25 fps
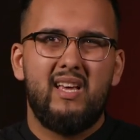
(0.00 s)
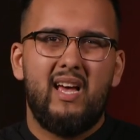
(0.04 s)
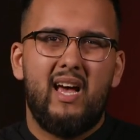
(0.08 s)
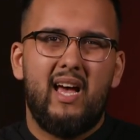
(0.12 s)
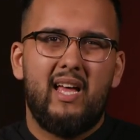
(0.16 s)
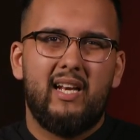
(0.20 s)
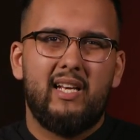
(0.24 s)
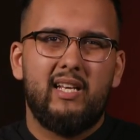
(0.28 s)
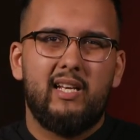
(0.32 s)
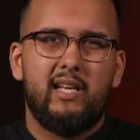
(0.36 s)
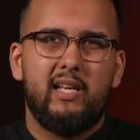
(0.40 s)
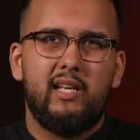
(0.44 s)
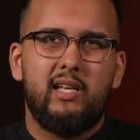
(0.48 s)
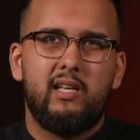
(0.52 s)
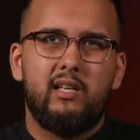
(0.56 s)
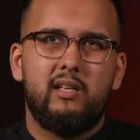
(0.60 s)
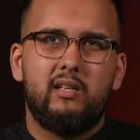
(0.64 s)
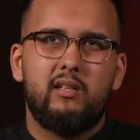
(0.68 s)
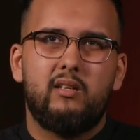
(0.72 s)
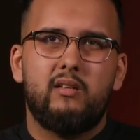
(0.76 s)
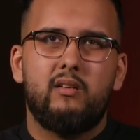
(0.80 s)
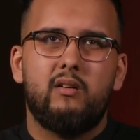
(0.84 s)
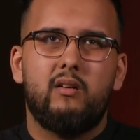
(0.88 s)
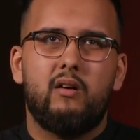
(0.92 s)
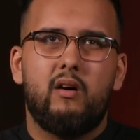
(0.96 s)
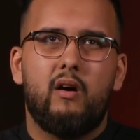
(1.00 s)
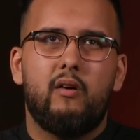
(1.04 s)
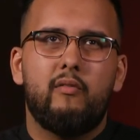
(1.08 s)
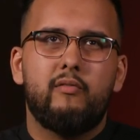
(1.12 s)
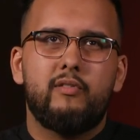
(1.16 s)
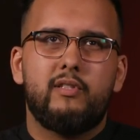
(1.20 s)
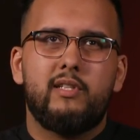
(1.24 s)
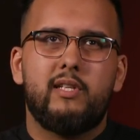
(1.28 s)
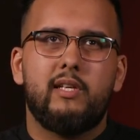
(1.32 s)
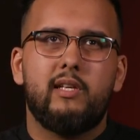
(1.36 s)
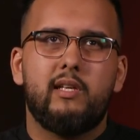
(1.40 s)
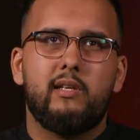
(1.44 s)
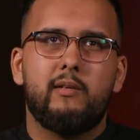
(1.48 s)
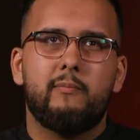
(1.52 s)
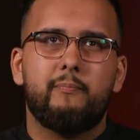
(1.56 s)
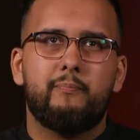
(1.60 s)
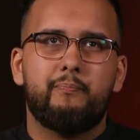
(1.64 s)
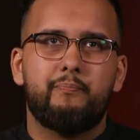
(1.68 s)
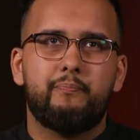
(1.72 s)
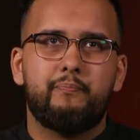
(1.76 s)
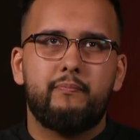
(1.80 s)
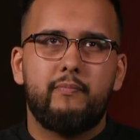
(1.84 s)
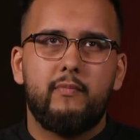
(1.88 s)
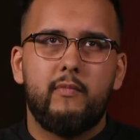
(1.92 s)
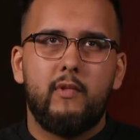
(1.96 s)
And it obviously,
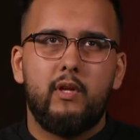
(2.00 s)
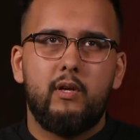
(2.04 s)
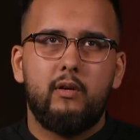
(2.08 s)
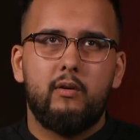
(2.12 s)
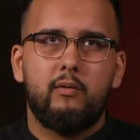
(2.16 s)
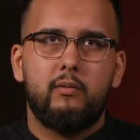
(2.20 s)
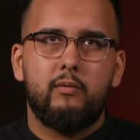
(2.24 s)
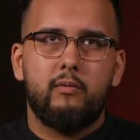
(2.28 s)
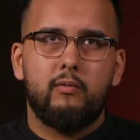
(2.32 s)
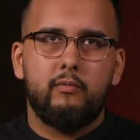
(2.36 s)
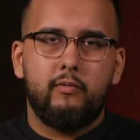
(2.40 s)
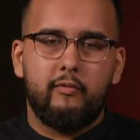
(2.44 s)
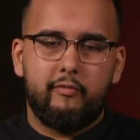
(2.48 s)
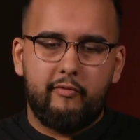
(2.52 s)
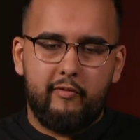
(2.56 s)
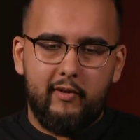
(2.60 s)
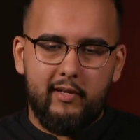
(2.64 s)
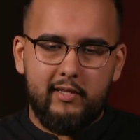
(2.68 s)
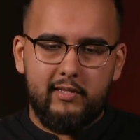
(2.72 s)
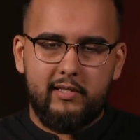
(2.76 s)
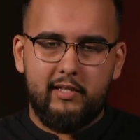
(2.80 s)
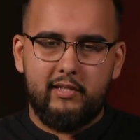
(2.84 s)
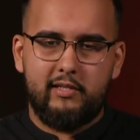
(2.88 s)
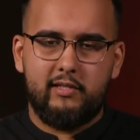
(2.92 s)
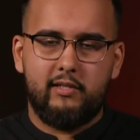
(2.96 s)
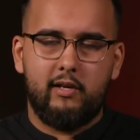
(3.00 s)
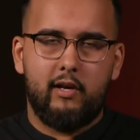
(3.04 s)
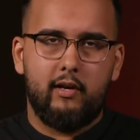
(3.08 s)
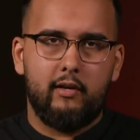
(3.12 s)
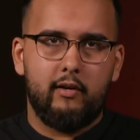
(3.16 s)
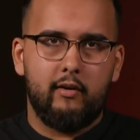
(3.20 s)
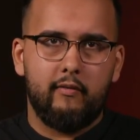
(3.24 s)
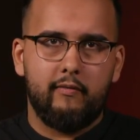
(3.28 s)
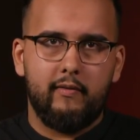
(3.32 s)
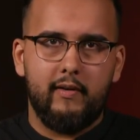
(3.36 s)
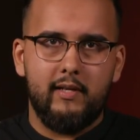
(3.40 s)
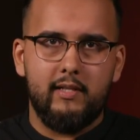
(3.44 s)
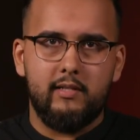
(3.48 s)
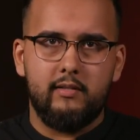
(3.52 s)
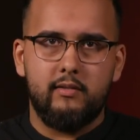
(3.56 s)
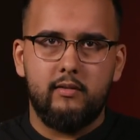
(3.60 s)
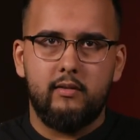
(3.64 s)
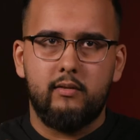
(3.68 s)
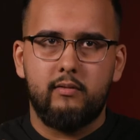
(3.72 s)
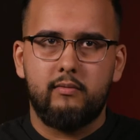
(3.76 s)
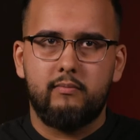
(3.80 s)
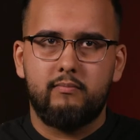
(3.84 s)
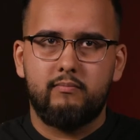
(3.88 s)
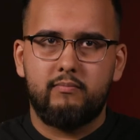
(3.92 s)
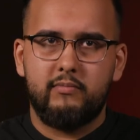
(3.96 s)
first it started off as, you
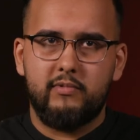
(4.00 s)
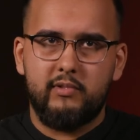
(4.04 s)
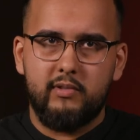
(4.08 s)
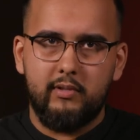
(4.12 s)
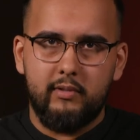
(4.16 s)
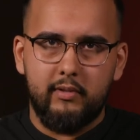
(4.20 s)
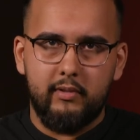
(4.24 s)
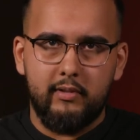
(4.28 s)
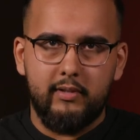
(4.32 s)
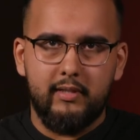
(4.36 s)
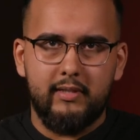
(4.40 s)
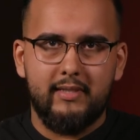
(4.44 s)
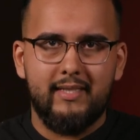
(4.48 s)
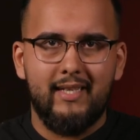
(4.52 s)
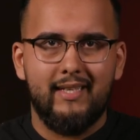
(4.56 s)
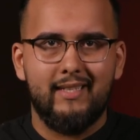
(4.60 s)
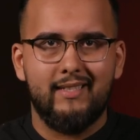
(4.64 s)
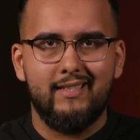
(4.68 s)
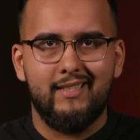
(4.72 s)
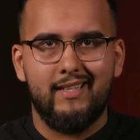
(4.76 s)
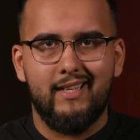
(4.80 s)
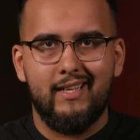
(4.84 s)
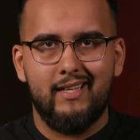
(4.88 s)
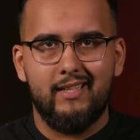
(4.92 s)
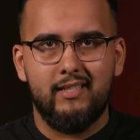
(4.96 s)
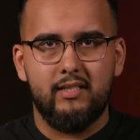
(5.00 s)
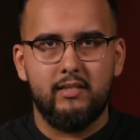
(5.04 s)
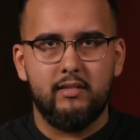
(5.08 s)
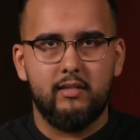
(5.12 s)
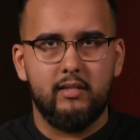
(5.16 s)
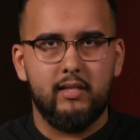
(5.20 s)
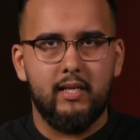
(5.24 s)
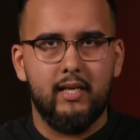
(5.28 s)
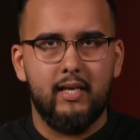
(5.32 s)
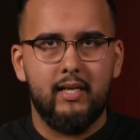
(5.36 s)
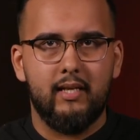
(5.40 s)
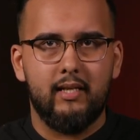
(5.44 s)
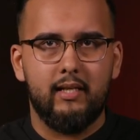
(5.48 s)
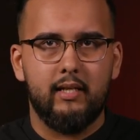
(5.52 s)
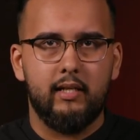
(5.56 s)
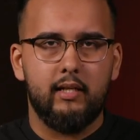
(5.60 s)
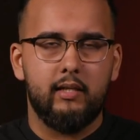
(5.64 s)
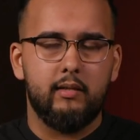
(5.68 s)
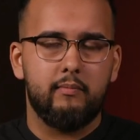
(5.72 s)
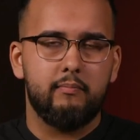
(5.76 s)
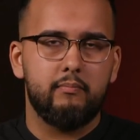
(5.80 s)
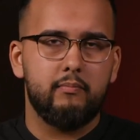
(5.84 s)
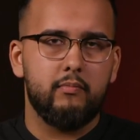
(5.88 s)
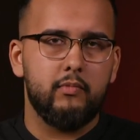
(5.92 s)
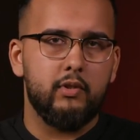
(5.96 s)
know, you know, the 10 days
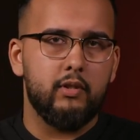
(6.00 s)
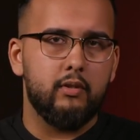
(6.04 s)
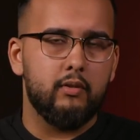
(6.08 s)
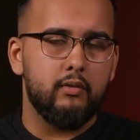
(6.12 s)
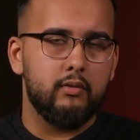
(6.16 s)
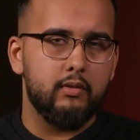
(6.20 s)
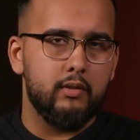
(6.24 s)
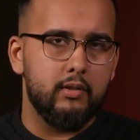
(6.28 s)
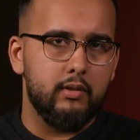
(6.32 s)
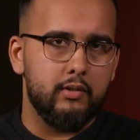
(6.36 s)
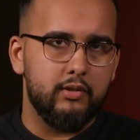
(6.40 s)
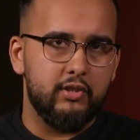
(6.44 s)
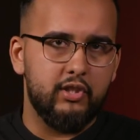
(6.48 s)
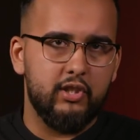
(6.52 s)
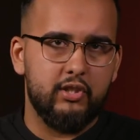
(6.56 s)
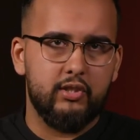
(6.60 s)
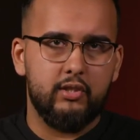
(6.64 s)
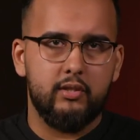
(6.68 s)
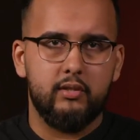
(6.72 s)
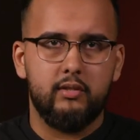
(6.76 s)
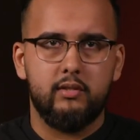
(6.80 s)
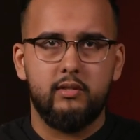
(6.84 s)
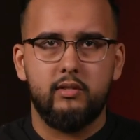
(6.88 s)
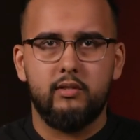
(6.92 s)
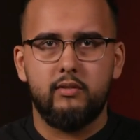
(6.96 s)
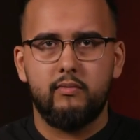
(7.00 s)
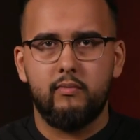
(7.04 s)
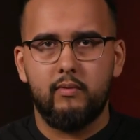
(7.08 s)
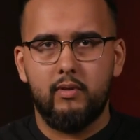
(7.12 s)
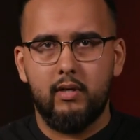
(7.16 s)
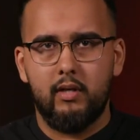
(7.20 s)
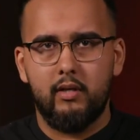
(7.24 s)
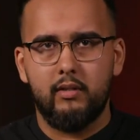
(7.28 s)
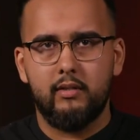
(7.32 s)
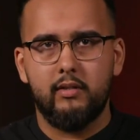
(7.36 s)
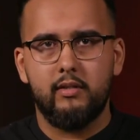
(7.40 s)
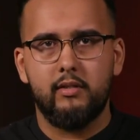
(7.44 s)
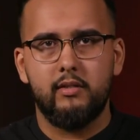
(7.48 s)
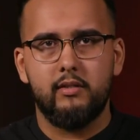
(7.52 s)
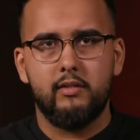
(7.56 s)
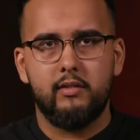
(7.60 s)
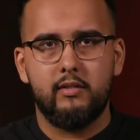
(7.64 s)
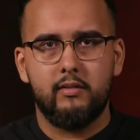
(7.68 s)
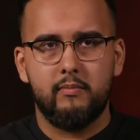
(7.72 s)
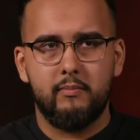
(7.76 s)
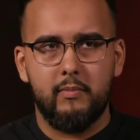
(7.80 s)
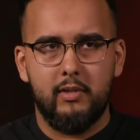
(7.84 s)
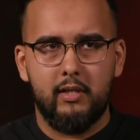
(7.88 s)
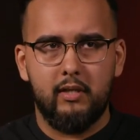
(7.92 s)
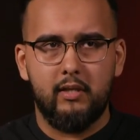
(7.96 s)
yearly, you know, the Jashans,
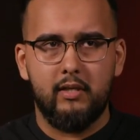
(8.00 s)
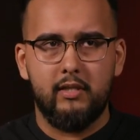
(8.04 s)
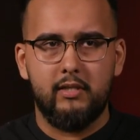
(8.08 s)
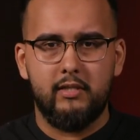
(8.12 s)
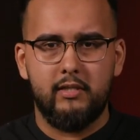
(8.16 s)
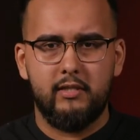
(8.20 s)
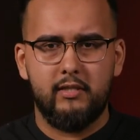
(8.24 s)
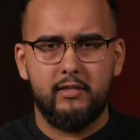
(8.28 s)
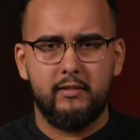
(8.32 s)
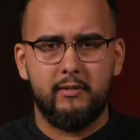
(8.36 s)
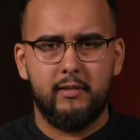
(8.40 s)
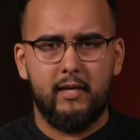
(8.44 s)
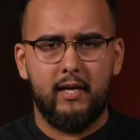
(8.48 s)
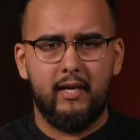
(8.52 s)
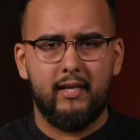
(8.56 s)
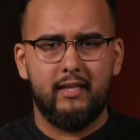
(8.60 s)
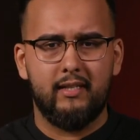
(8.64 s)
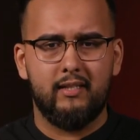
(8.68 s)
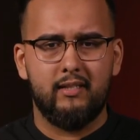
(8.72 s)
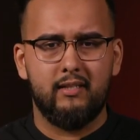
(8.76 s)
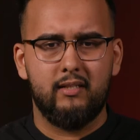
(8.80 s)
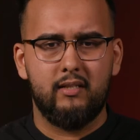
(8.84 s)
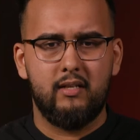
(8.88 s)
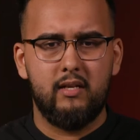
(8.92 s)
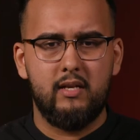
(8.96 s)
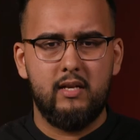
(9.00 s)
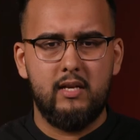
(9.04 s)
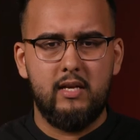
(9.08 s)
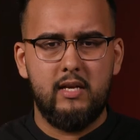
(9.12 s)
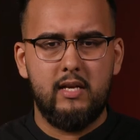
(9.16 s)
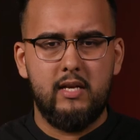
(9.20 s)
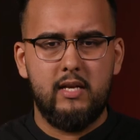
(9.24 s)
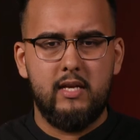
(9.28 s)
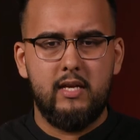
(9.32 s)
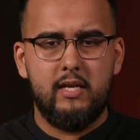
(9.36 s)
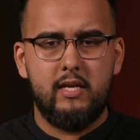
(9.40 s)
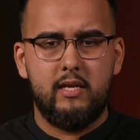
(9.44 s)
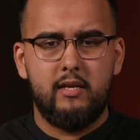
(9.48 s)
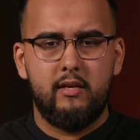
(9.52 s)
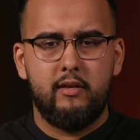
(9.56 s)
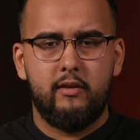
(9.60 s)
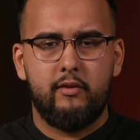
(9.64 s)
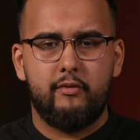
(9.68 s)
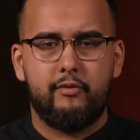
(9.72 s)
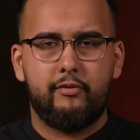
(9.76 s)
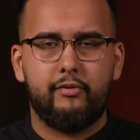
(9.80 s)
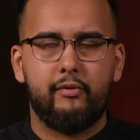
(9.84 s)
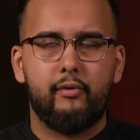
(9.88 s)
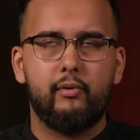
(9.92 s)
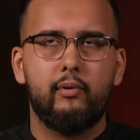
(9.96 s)
Wiladats, Milads, and
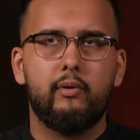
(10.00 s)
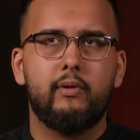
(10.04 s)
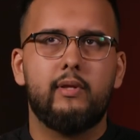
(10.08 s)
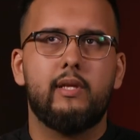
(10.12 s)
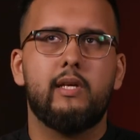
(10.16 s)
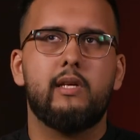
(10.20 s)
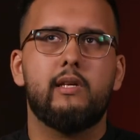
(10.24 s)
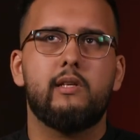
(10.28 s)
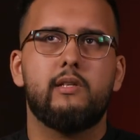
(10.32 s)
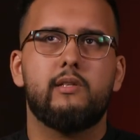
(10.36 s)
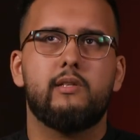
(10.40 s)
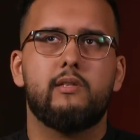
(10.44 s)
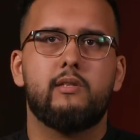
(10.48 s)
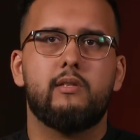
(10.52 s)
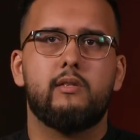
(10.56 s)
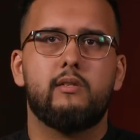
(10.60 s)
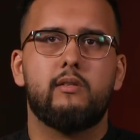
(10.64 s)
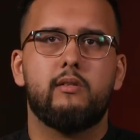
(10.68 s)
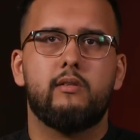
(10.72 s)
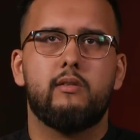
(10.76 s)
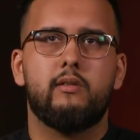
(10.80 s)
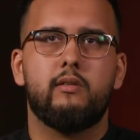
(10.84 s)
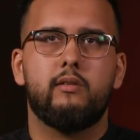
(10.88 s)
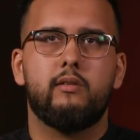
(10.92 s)
through these